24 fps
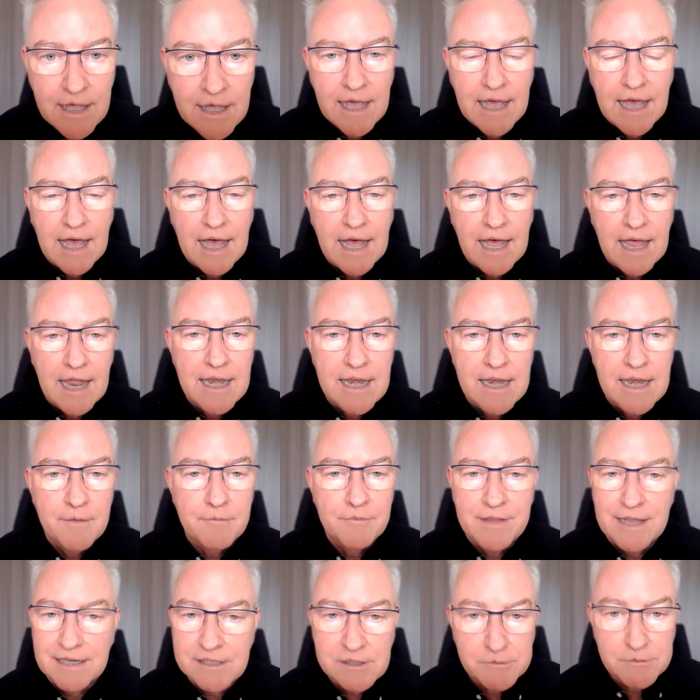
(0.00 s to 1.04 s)
It
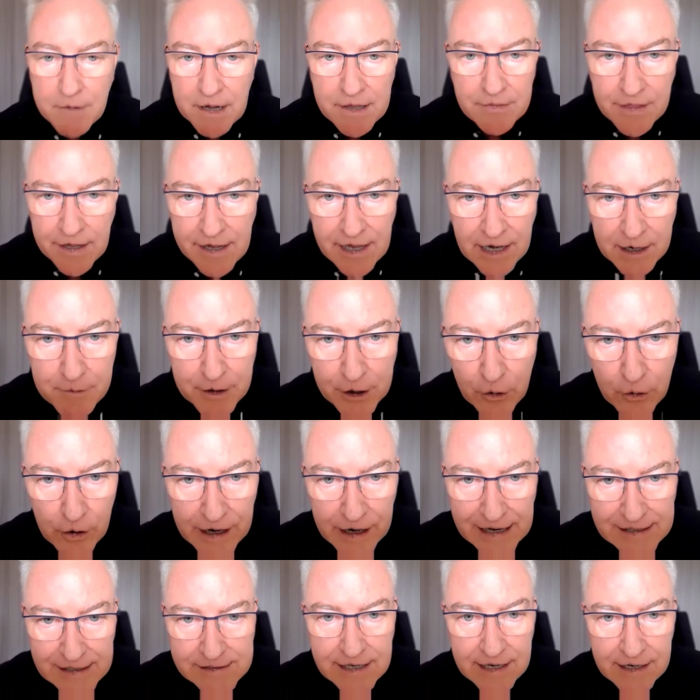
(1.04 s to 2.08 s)
doesn't mean they're going to be a good
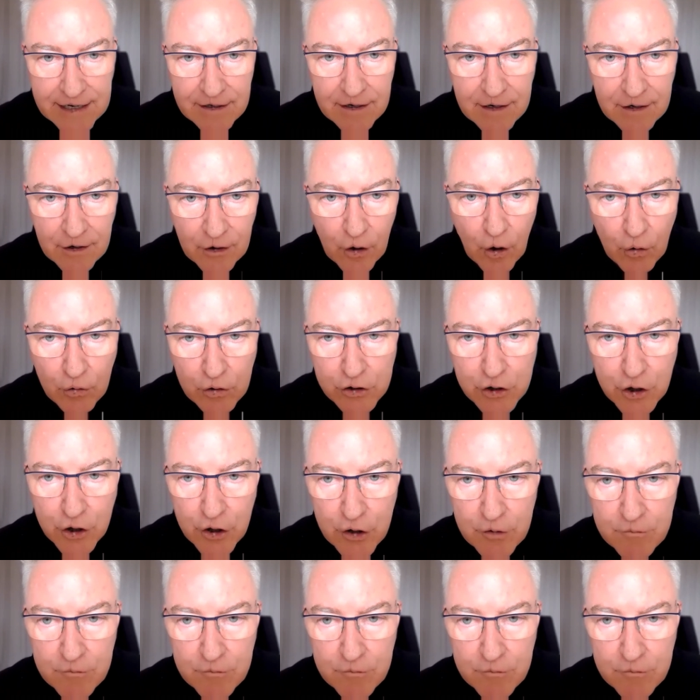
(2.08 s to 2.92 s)
asset long-term.